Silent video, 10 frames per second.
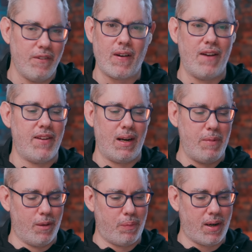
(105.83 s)
five
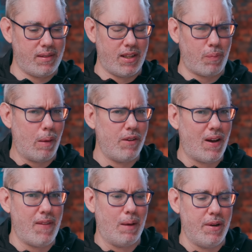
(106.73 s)
nanometer process, probably
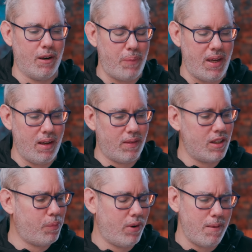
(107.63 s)
five nanometer P at
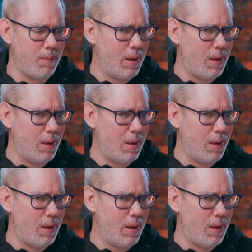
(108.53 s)
this point,